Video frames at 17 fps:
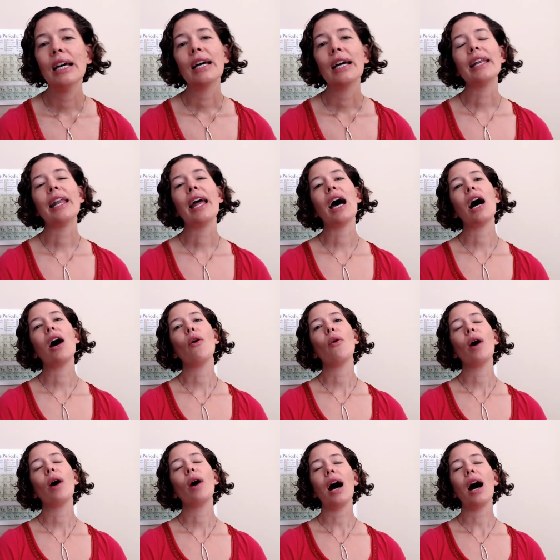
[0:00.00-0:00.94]

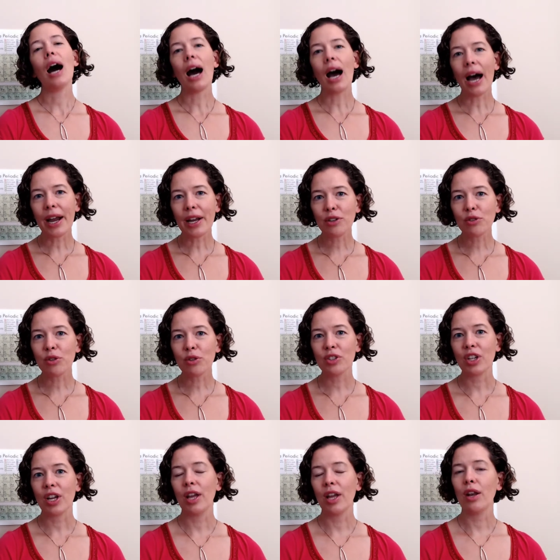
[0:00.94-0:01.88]
Now
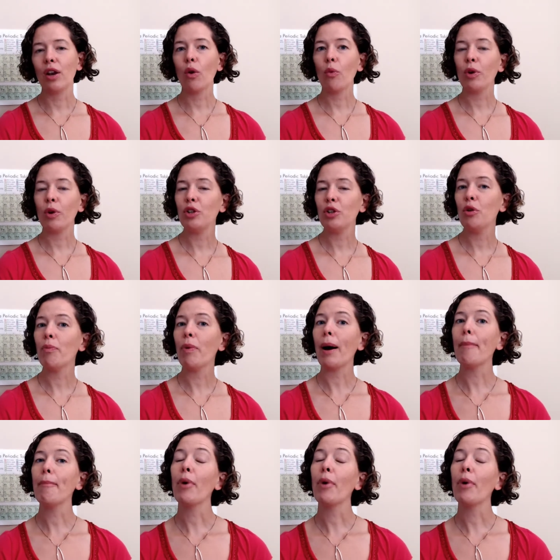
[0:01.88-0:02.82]
hydrogen, when you
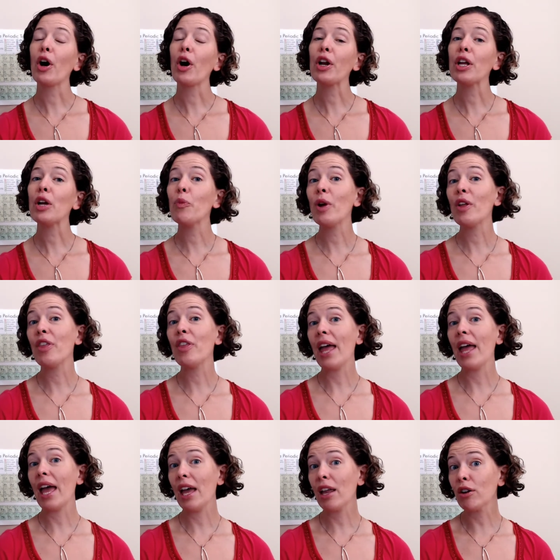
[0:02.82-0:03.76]
bombard it with
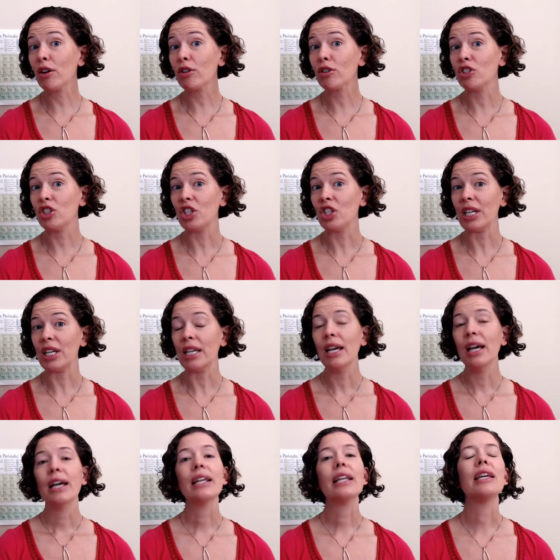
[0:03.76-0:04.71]
energy,
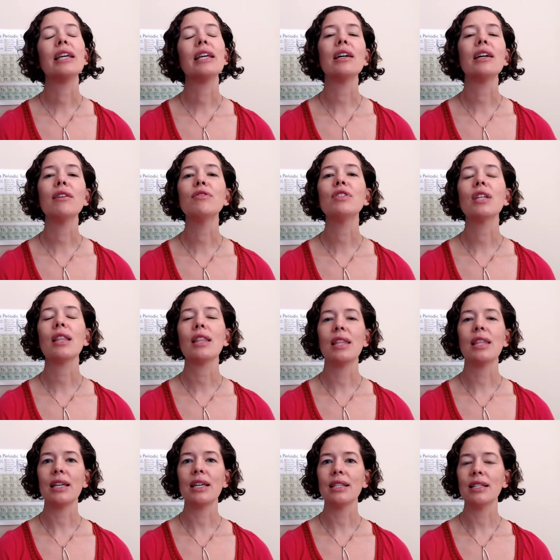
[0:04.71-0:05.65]
gives
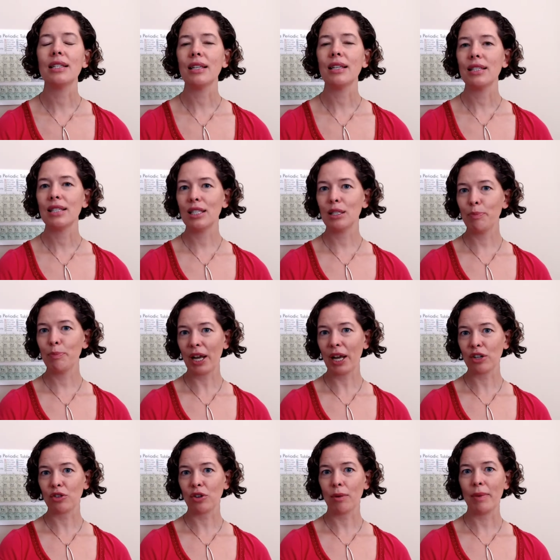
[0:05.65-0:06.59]
this
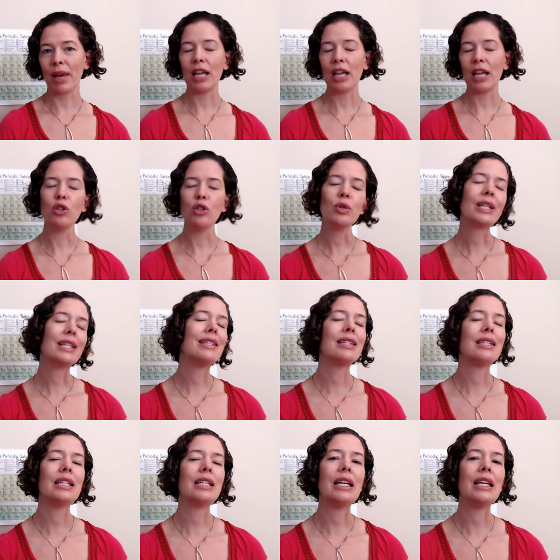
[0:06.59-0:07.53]
spectrum, and you can
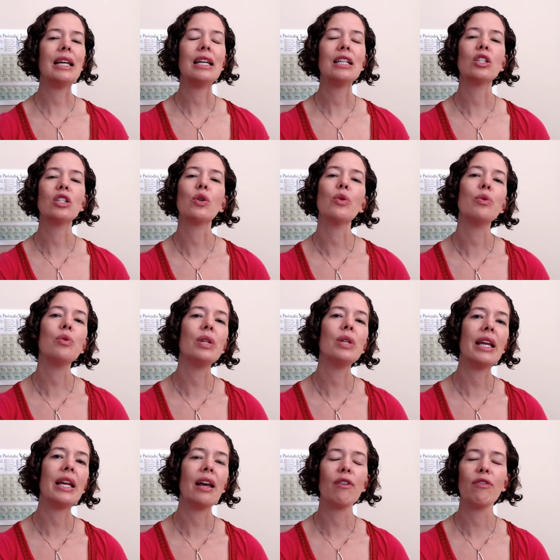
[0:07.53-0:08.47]
see it's
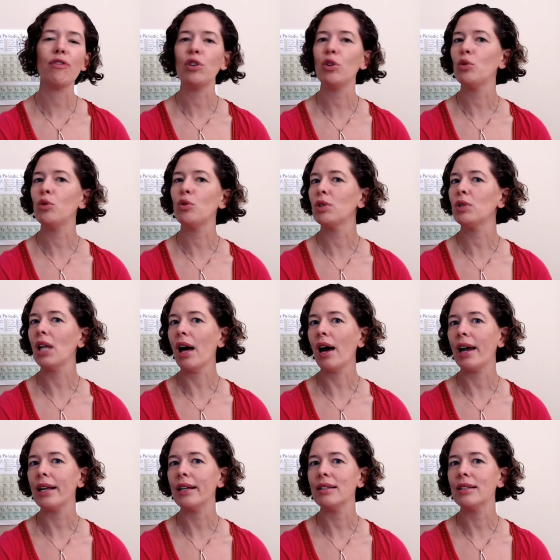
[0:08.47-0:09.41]
only a few
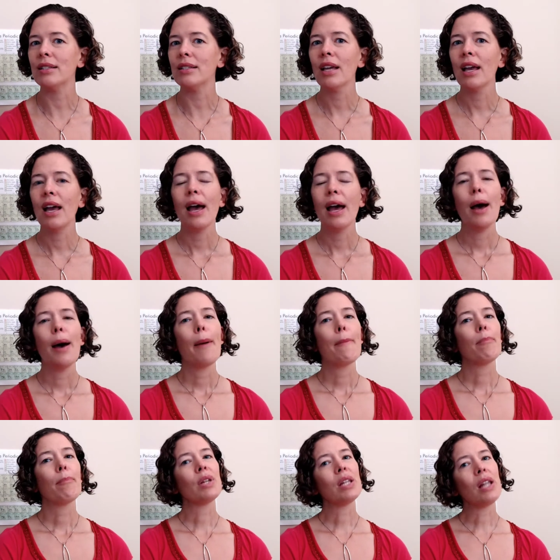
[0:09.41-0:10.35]
lines.
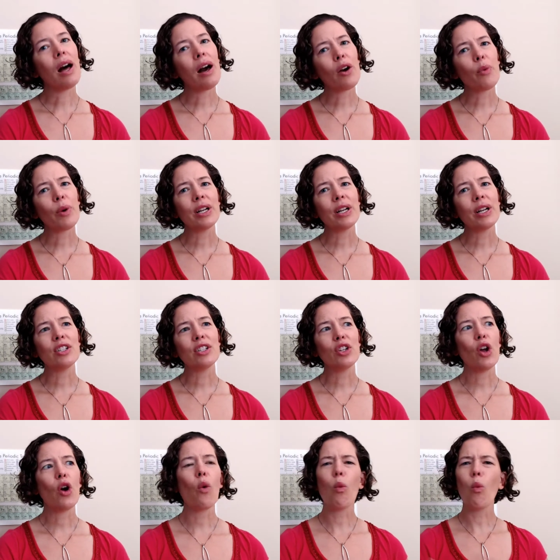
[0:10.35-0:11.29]
Planck wanted to
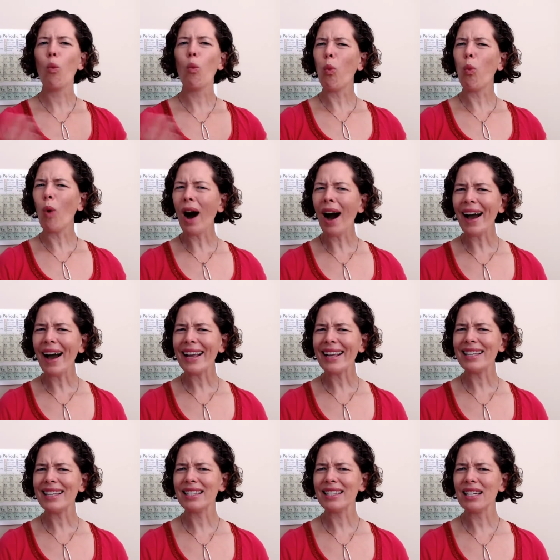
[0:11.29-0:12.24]
know, why
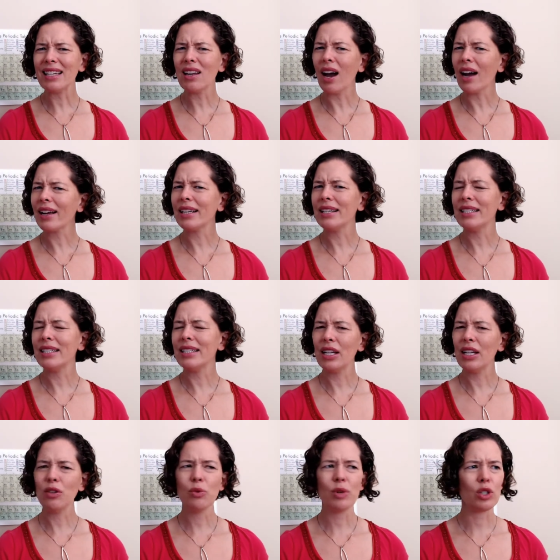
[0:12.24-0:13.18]
is it not
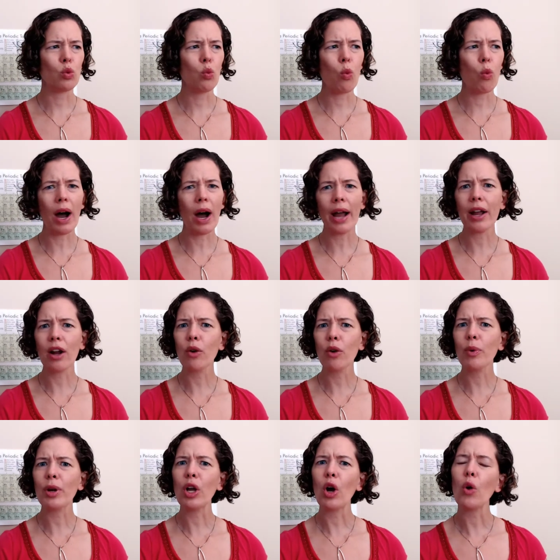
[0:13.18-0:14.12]
continuous? Why are
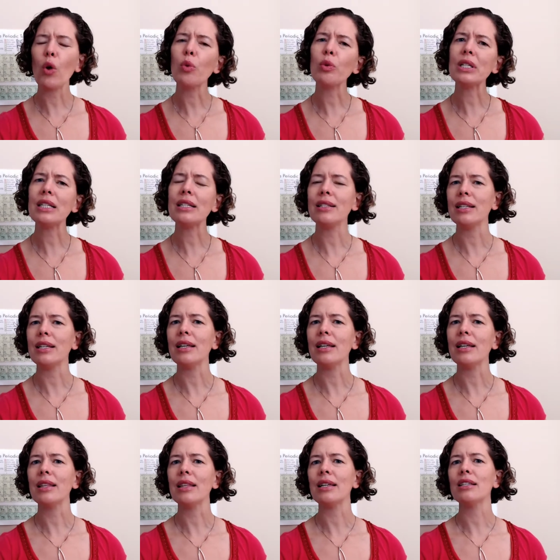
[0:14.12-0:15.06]
we only
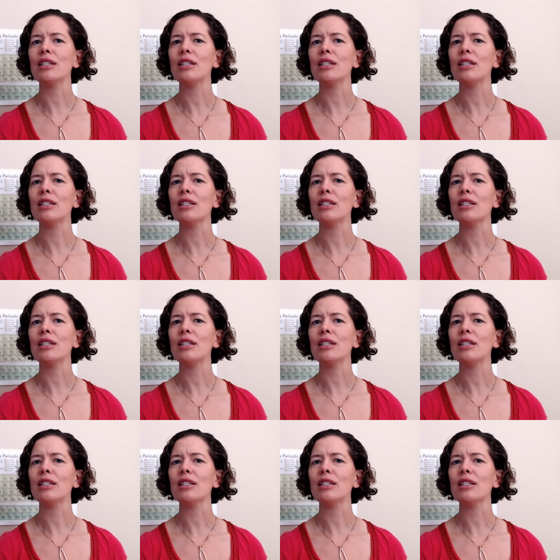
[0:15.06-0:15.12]
seeing these